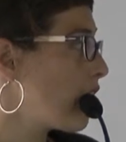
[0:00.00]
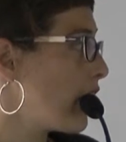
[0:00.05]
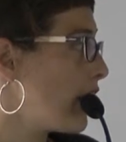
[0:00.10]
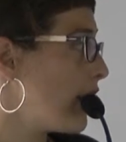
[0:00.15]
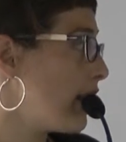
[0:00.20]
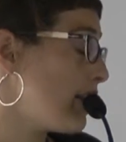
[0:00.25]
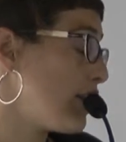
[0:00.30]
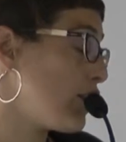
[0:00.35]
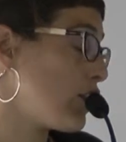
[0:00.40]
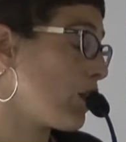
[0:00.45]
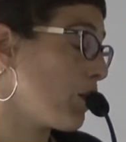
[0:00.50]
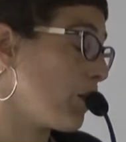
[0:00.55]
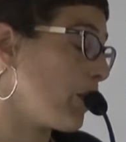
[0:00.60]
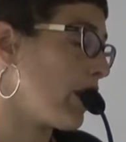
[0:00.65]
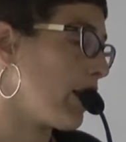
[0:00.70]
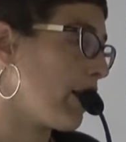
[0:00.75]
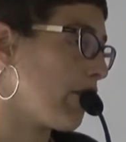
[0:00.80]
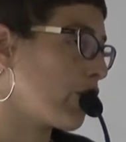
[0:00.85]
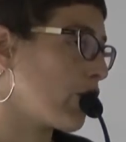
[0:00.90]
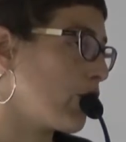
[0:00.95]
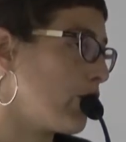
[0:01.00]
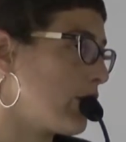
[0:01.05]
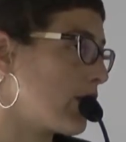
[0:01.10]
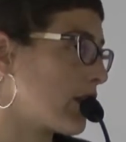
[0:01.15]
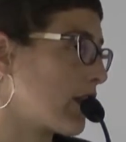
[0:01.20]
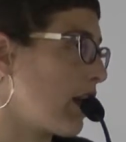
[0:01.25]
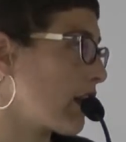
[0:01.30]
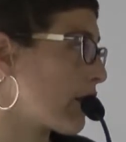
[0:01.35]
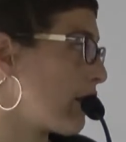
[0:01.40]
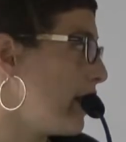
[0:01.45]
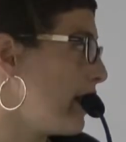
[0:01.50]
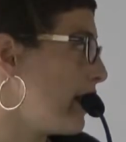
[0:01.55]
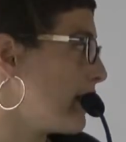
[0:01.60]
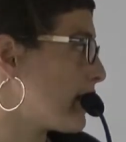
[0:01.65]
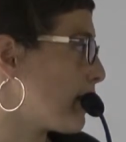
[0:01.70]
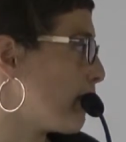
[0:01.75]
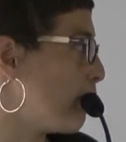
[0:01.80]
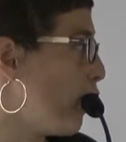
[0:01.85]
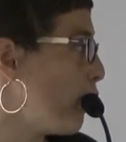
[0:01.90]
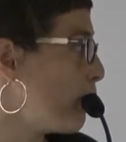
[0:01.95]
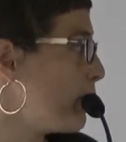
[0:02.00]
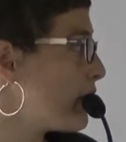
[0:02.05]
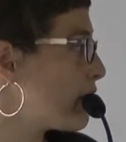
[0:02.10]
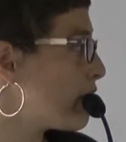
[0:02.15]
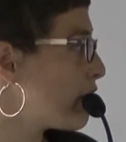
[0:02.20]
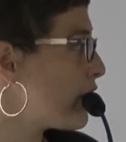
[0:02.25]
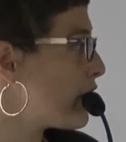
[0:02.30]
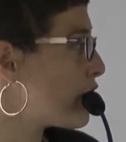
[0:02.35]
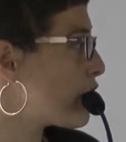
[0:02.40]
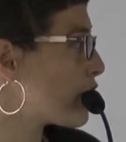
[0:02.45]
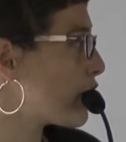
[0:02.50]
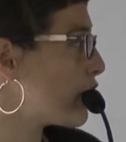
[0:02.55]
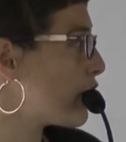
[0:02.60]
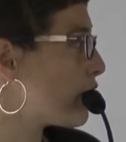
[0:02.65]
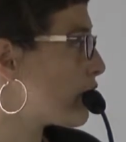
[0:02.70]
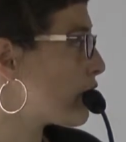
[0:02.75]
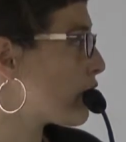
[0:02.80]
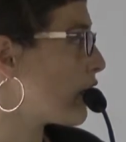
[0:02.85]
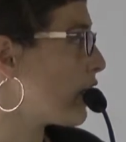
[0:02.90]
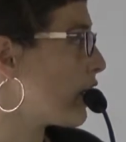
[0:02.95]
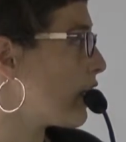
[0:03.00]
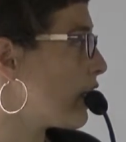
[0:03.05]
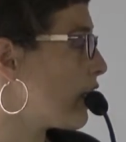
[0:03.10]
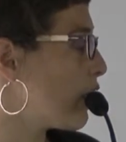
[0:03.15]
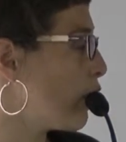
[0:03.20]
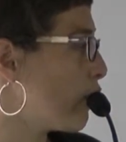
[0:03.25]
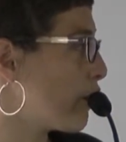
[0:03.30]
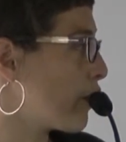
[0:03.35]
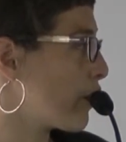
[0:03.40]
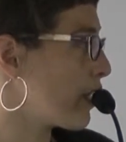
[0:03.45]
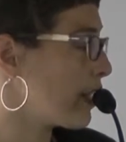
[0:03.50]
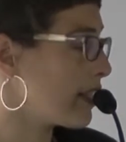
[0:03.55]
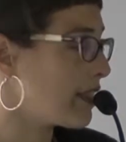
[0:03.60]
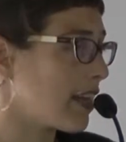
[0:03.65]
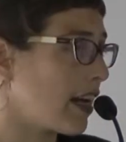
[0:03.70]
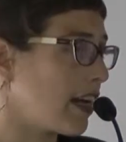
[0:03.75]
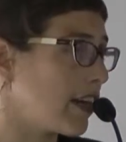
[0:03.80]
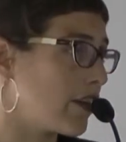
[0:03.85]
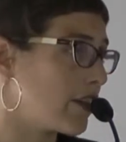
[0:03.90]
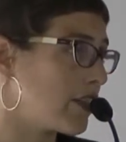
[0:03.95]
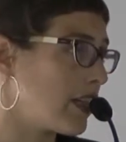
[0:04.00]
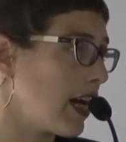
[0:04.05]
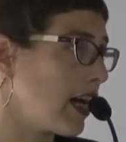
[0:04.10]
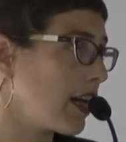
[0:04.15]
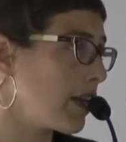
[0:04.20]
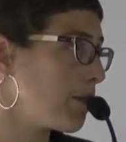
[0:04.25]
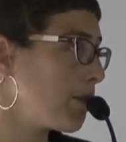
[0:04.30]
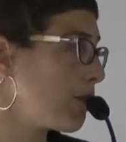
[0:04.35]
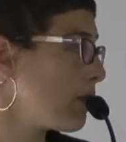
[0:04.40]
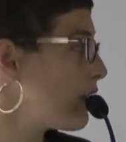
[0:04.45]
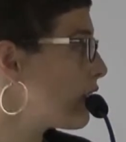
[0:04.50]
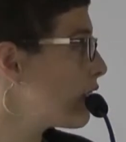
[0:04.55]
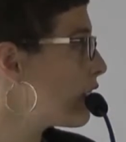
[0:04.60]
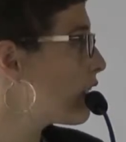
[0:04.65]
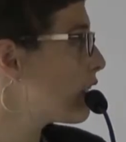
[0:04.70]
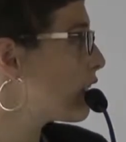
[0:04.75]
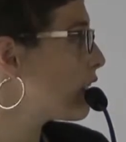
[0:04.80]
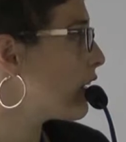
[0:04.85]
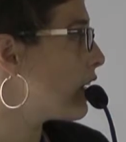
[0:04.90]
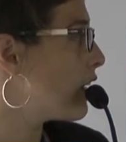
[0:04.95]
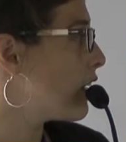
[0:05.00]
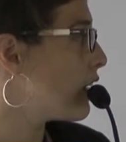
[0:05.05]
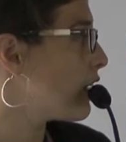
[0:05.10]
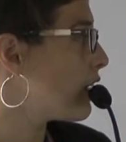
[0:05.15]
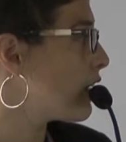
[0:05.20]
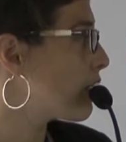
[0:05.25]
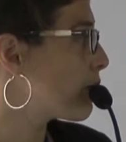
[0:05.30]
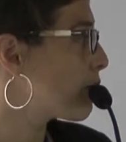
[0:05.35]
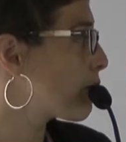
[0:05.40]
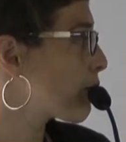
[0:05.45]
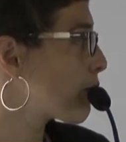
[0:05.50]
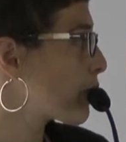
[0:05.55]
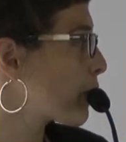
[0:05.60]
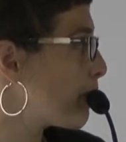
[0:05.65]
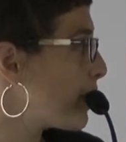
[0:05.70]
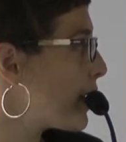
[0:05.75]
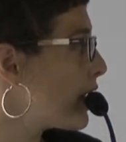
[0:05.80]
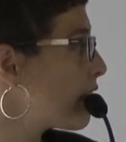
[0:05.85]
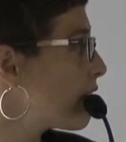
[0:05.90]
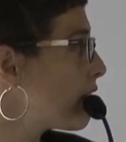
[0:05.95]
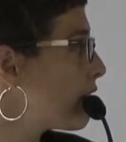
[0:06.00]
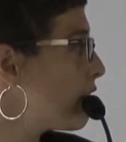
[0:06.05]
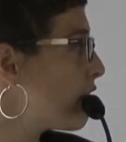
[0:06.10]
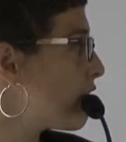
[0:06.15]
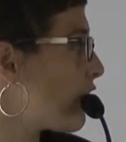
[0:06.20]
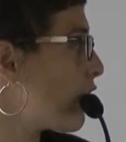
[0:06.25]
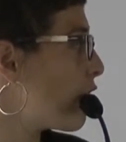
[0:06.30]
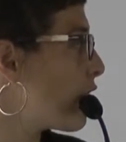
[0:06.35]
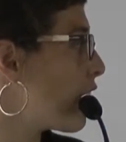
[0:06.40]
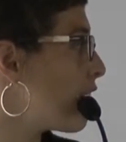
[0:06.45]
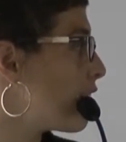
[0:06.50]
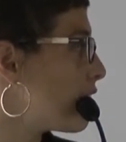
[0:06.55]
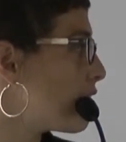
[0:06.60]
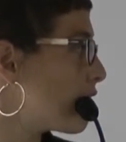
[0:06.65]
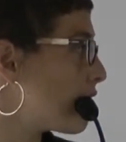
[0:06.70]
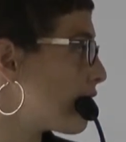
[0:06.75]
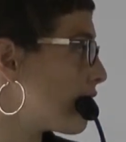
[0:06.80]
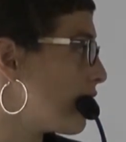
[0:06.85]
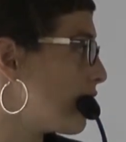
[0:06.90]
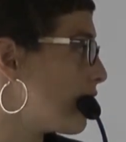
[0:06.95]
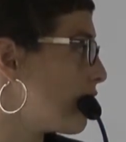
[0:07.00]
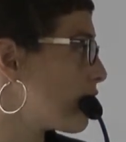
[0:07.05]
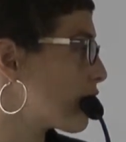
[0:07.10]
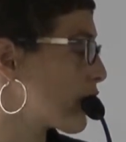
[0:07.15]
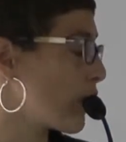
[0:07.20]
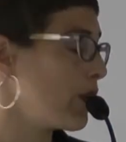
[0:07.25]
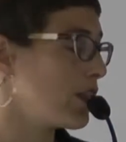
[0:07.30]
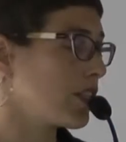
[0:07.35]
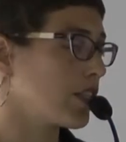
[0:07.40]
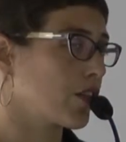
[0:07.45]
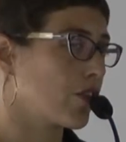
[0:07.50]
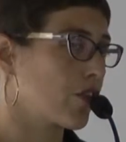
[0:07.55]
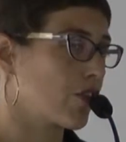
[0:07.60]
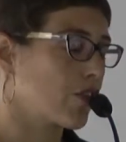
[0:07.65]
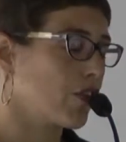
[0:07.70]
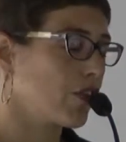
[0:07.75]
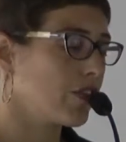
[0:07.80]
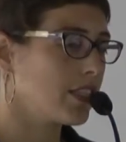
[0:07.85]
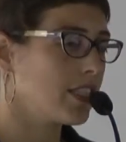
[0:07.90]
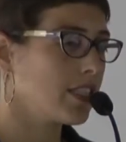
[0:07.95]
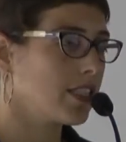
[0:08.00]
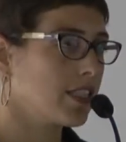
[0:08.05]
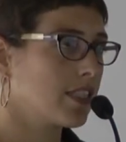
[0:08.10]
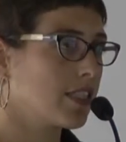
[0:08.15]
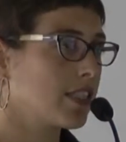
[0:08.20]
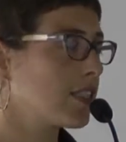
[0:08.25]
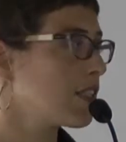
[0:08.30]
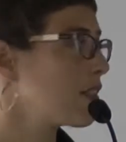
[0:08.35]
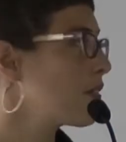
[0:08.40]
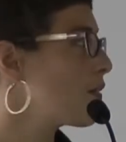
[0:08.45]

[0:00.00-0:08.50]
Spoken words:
In addition, we of course calculated some moment features over the entire time, mean, variance, skewness, and kurtosis.